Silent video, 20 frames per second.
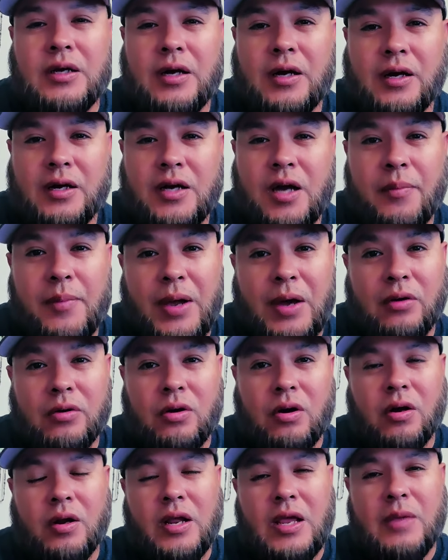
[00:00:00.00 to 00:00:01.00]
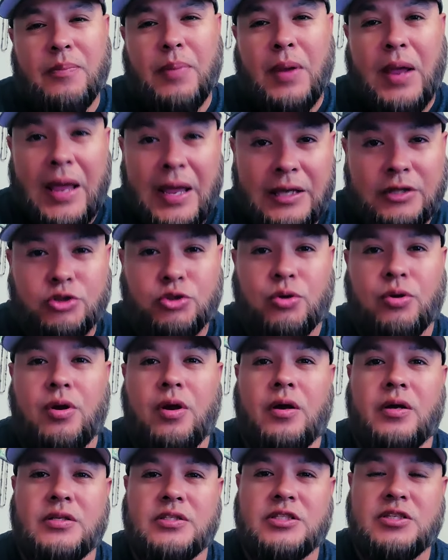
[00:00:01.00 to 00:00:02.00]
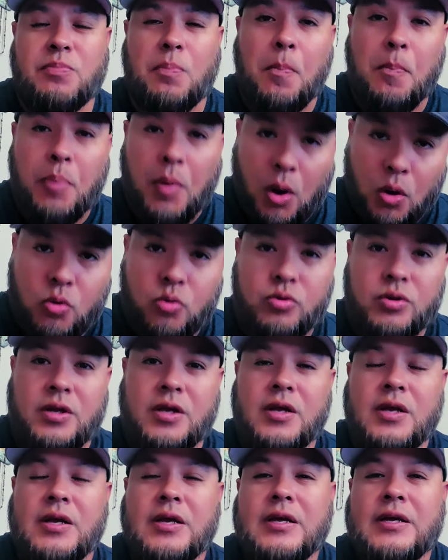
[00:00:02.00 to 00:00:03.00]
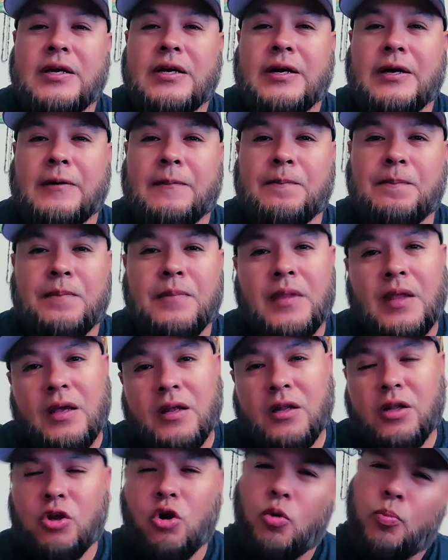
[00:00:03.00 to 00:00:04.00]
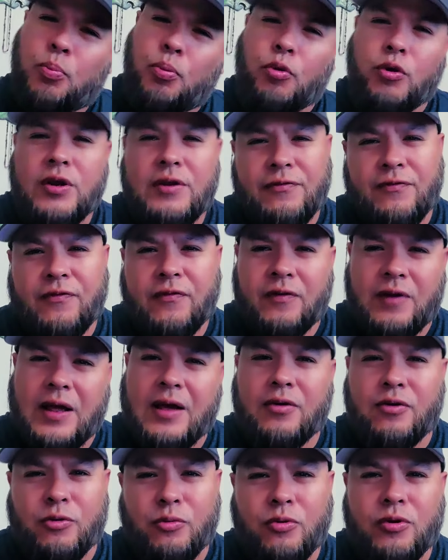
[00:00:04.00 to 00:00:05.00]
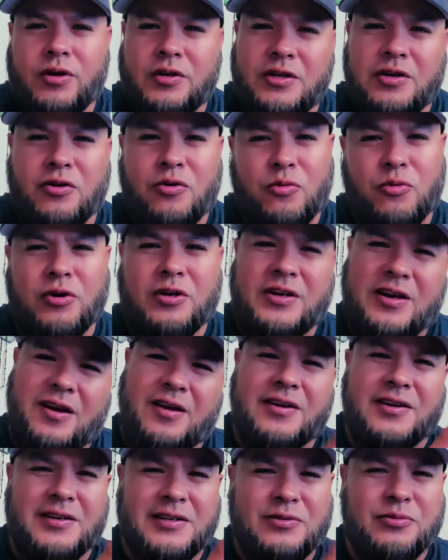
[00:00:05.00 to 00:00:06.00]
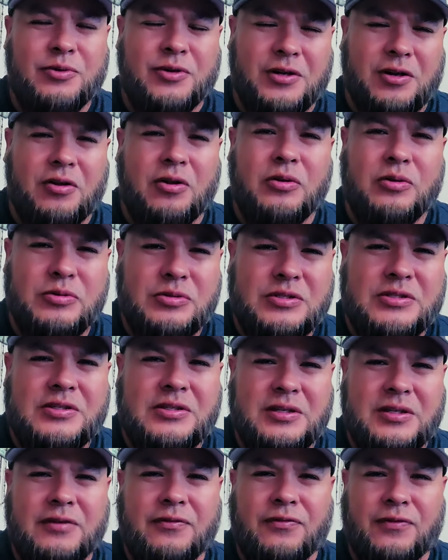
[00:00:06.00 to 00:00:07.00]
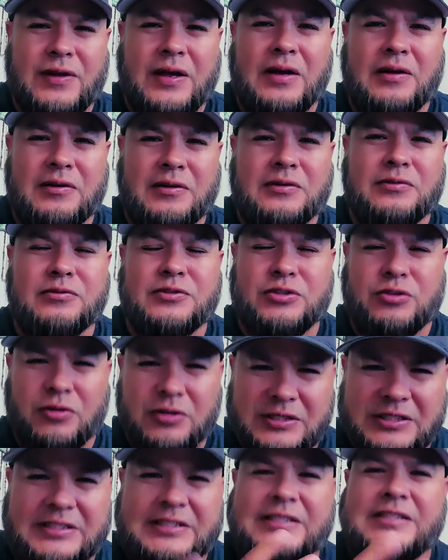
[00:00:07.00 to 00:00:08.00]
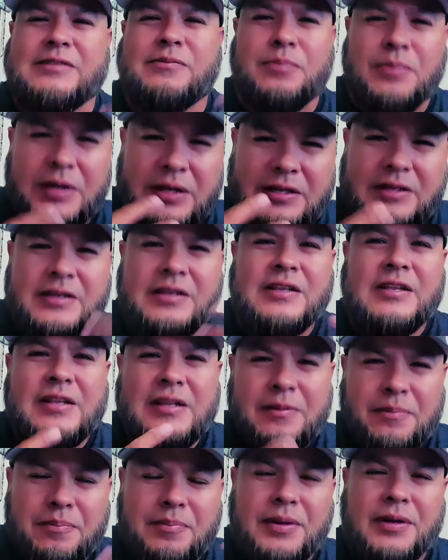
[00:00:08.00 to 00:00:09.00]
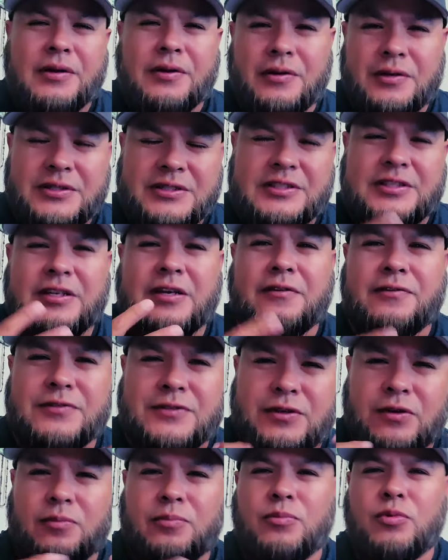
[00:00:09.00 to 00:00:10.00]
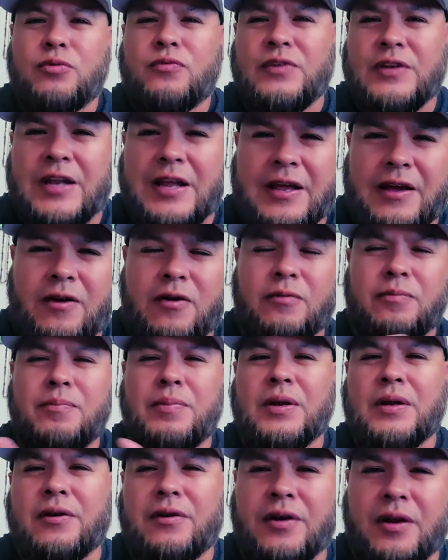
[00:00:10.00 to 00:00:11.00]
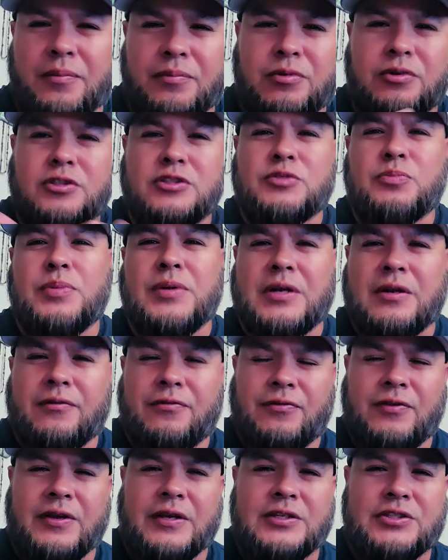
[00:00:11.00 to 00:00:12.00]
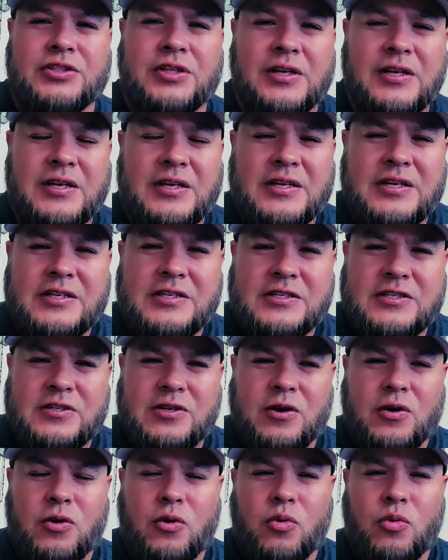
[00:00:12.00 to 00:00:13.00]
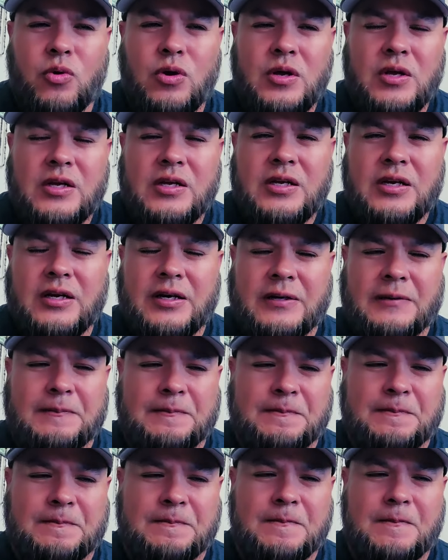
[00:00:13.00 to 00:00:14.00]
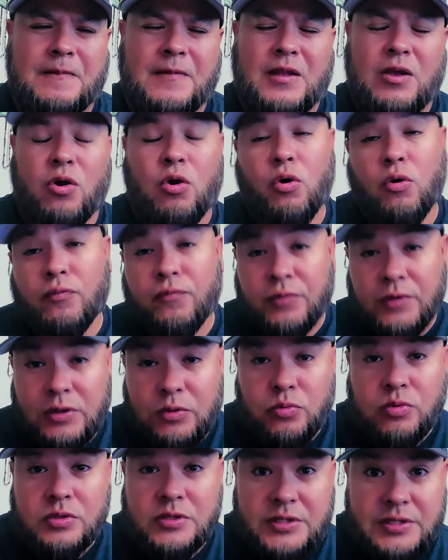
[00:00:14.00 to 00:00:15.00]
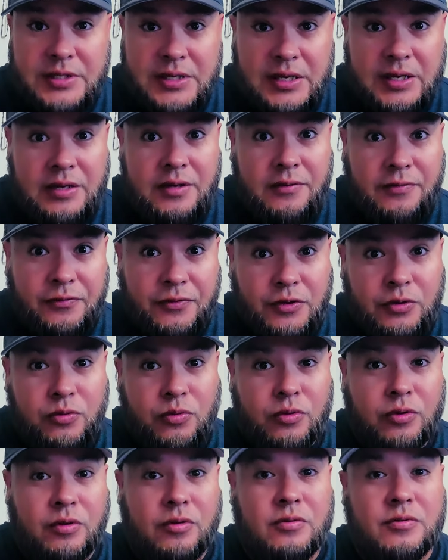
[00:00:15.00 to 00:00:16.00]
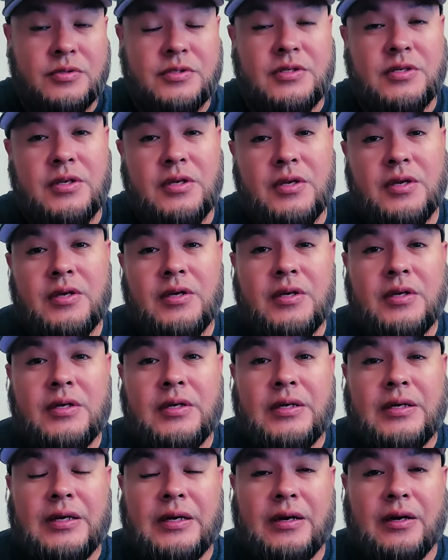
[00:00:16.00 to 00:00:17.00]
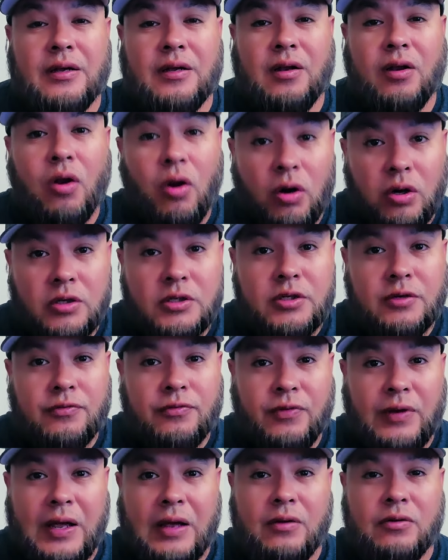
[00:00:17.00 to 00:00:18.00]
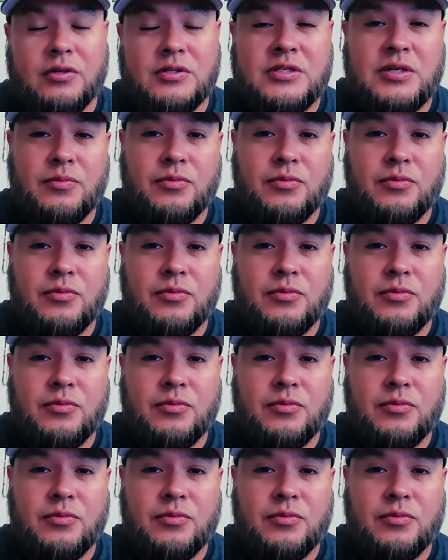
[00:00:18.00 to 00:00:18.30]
uh, come out on a patron's boat. Um, little pre flounder run. You know, we're kind of we're close to the flounder. We're starting to see big, bigger stuff start moving down, bigger numbers, bigger fish. So um, hopefully, we'll see a few of those uh, larger flounders.